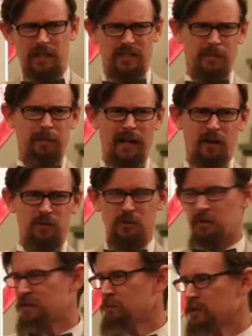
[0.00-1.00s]
He's in my
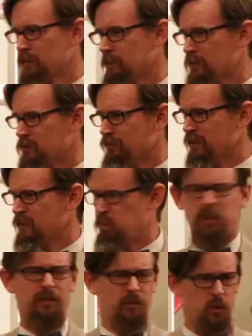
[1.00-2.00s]
household. It's almost like Meno's offended.
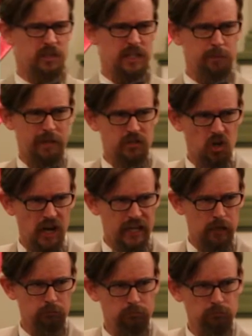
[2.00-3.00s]
Well, of course he speaks Greek.